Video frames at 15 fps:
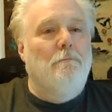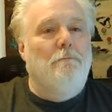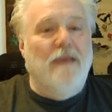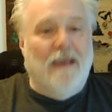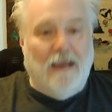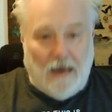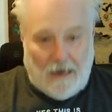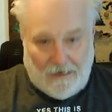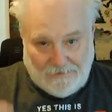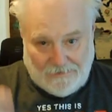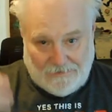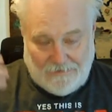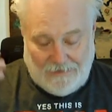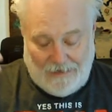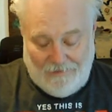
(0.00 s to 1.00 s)

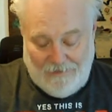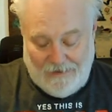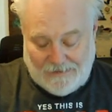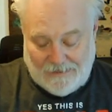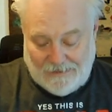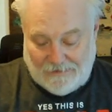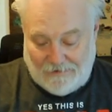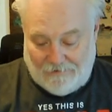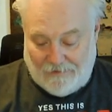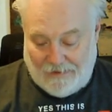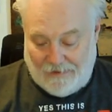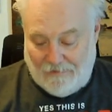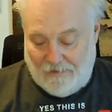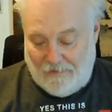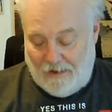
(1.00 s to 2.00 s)
because and this is the
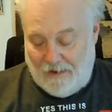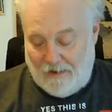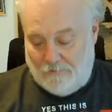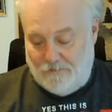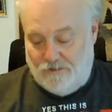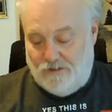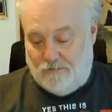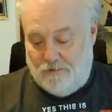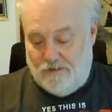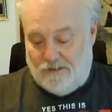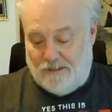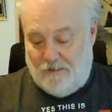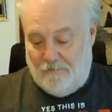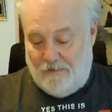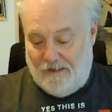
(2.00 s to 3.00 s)
thing that they you know
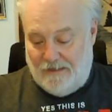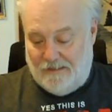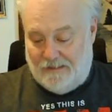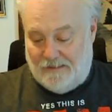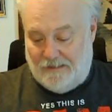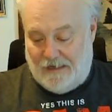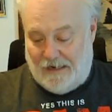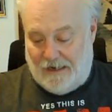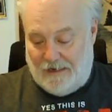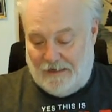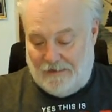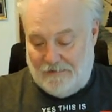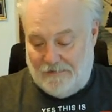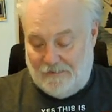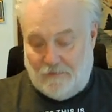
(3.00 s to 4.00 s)
Jerusalem is
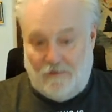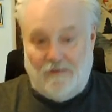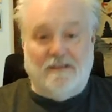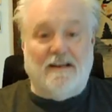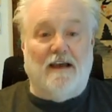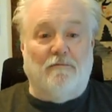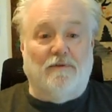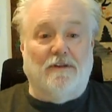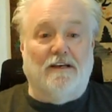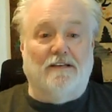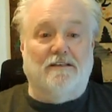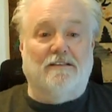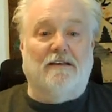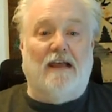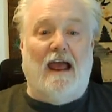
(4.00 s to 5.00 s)
uh, is where the temple
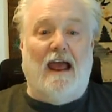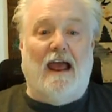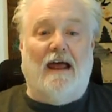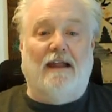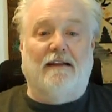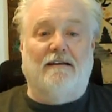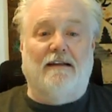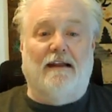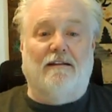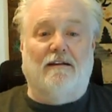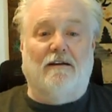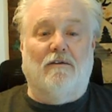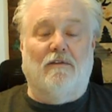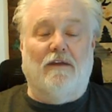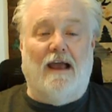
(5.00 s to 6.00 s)
is and
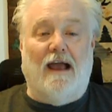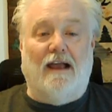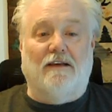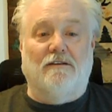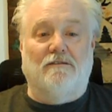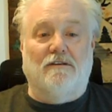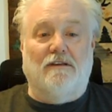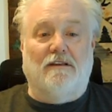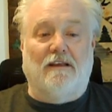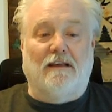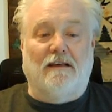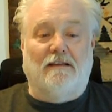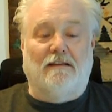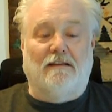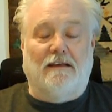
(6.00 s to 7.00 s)
and the the accu-
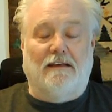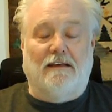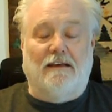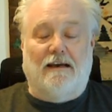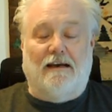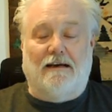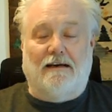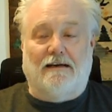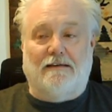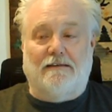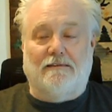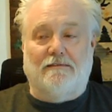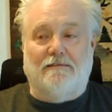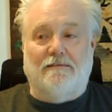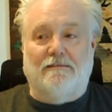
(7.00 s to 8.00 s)
the the, uh,
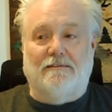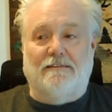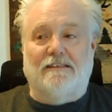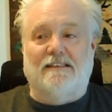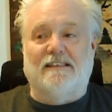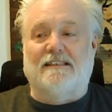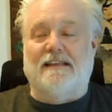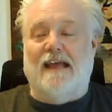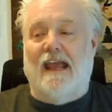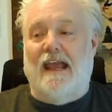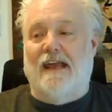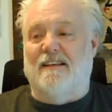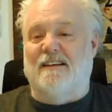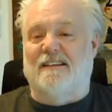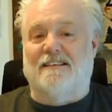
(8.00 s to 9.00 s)
the
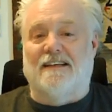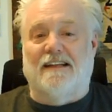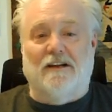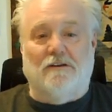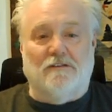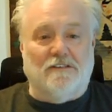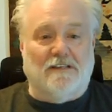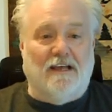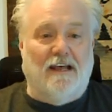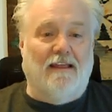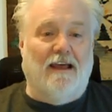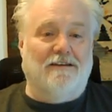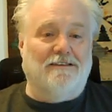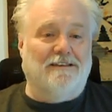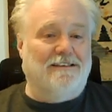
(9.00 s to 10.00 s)
saying the cynical saying
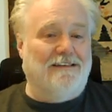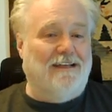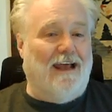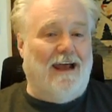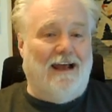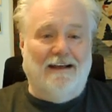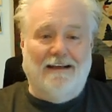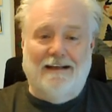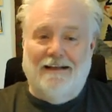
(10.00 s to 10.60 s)
that just yeah